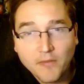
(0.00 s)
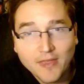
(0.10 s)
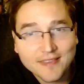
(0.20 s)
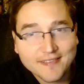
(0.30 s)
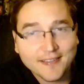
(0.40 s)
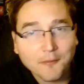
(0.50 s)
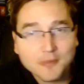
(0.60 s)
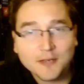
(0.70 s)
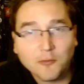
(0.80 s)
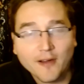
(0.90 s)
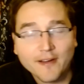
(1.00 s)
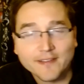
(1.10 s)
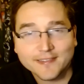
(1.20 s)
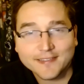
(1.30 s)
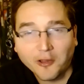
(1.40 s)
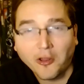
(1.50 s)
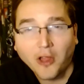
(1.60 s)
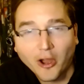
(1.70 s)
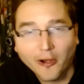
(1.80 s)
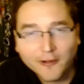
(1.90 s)
it's something where it's still
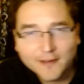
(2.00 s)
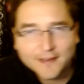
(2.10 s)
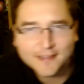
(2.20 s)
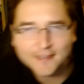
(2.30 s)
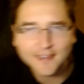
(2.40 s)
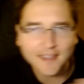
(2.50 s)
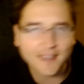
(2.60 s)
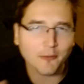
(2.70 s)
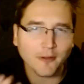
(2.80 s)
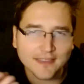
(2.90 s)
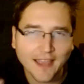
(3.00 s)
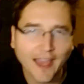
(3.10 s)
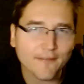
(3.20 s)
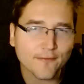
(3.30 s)
hard to see what that